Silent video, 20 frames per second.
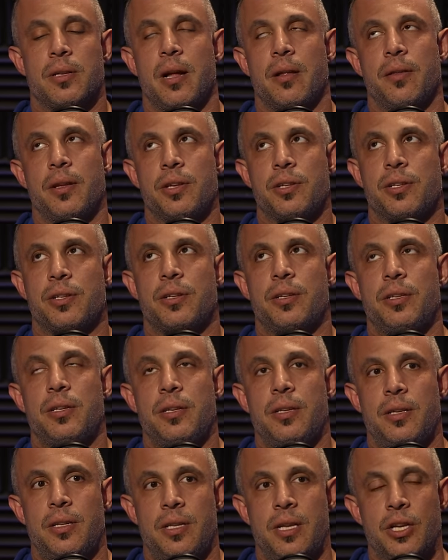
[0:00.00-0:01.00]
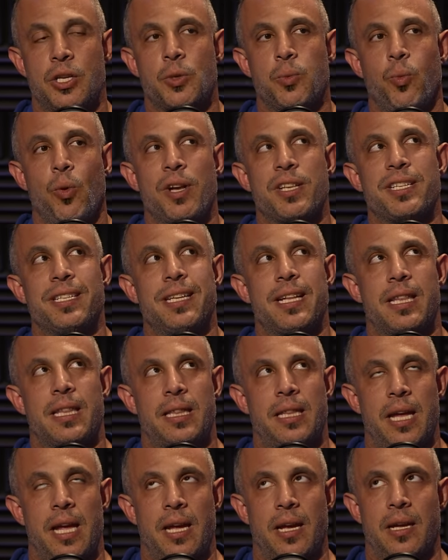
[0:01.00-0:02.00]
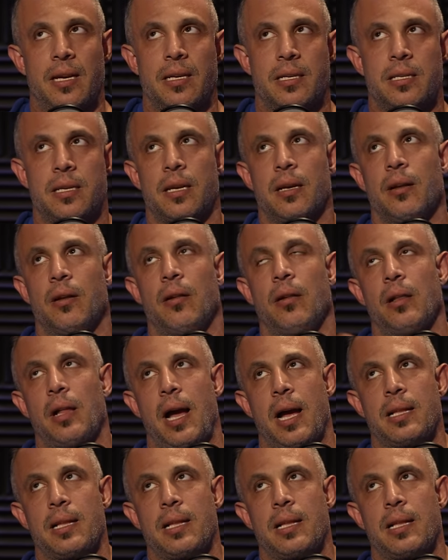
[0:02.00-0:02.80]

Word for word: Now, this this wasn't a thing until